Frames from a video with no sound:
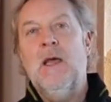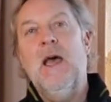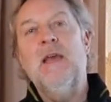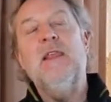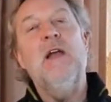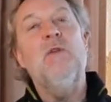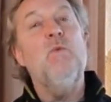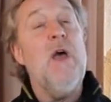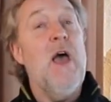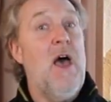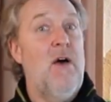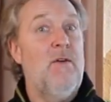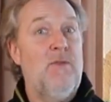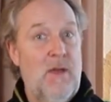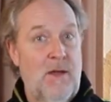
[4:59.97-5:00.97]
And then we
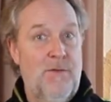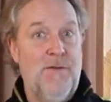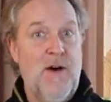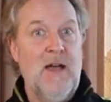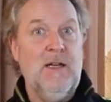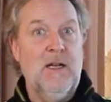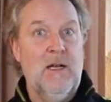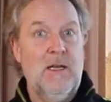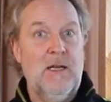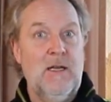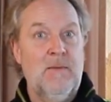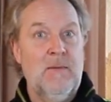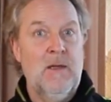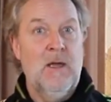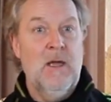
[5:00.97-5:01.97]
have,
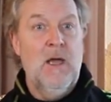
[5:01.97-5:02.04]
finally,